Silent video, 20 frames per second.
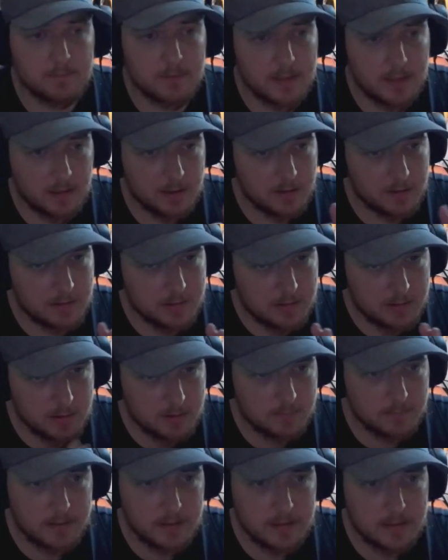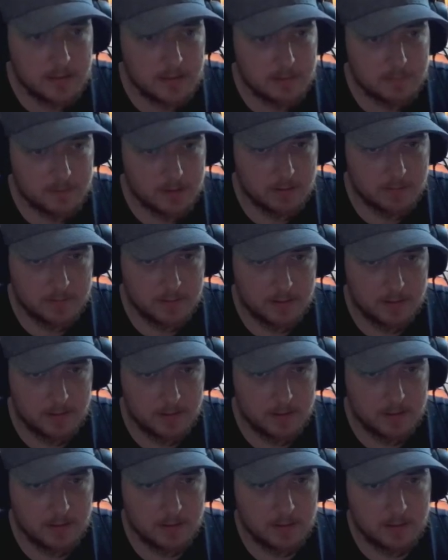We're going to use 2 meters for the grid
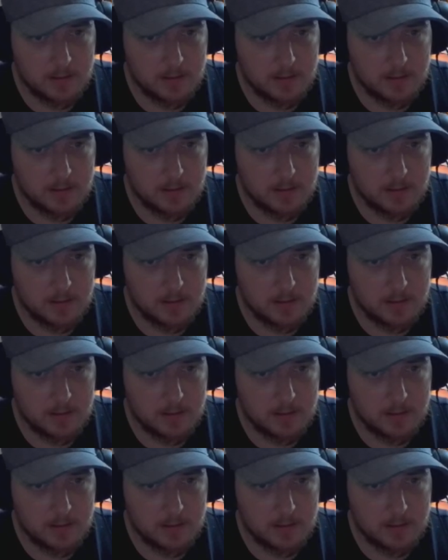height.